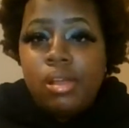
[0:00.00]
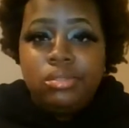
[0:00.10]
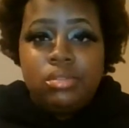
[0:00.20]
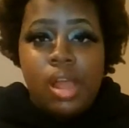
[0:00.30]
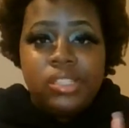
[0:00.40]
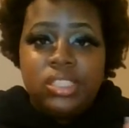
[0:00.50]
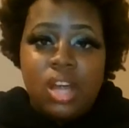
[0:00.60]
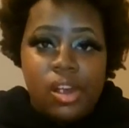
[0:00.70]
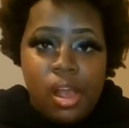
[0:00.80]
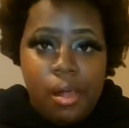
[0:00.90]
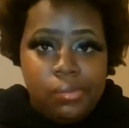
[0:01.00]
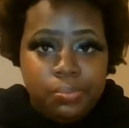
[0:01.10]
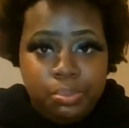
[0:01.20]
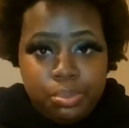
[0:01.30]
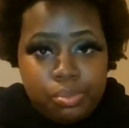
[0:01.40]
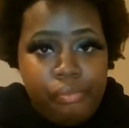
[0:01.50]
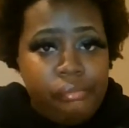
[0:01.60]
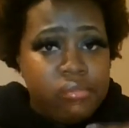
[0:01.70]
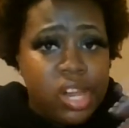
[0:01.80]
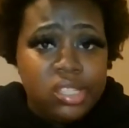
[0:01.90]
They did all that.
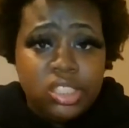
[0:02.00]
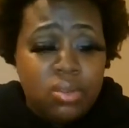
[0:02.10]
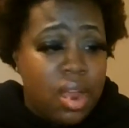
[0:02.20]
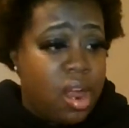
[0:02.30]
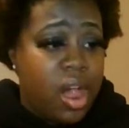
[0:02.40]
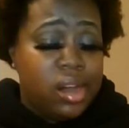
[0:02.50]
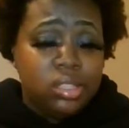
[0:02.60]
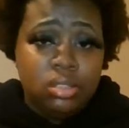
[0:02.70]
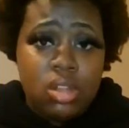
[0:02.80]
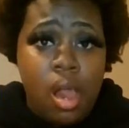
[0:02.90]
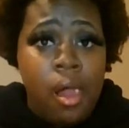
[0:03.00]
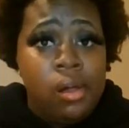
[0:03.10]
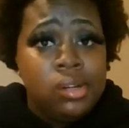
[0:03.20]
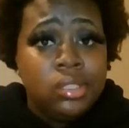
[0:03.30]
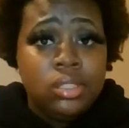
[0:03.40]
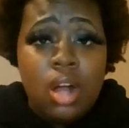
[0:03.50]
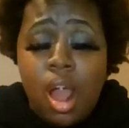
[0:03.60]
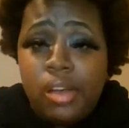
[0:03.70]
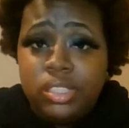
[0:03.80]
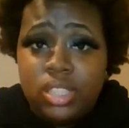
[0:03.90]
Surrounded her house.
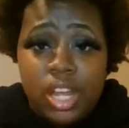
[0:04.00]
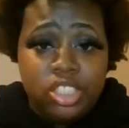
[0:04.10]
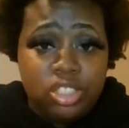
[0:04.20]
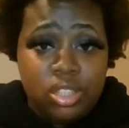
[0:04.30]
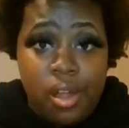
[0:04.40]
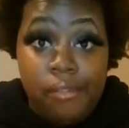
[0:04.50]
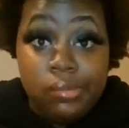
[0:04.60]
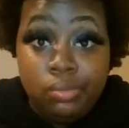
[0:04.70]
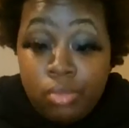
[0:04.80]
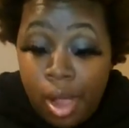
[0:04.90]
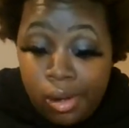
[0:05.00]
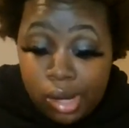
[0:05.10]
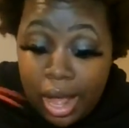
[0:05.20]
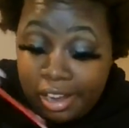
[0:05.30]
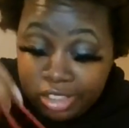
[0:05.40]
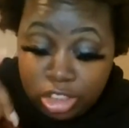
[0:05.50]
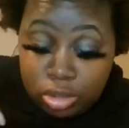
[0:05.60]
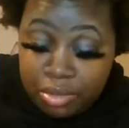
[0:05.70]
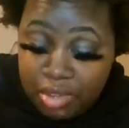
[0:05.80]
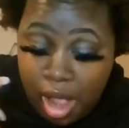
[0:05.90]
All this extra stuff. I was just
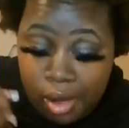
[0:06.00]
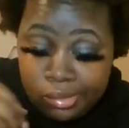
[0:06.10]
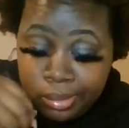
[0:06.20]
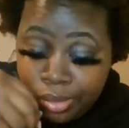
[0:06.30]
drunk that,